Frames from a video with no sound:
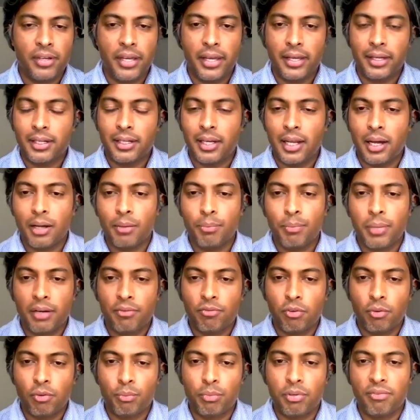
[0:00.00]
a cloud
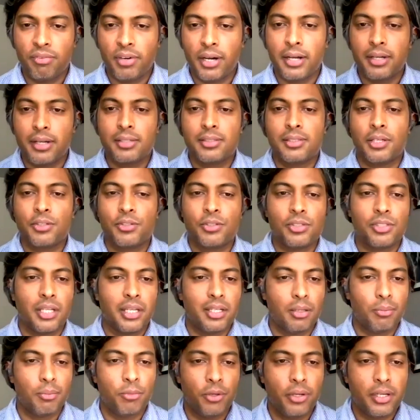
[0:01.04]
platform provider such as
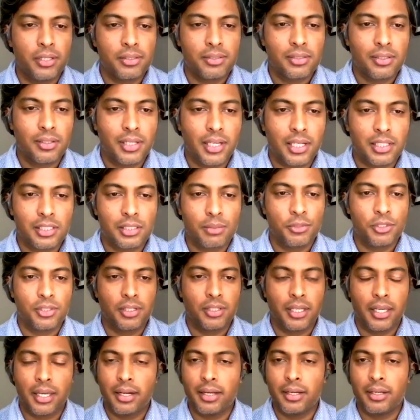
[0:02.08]
AWS, customers are
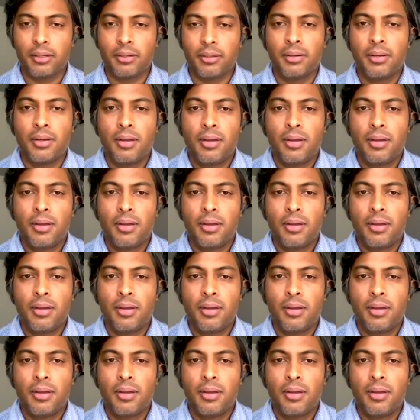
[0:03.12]
getting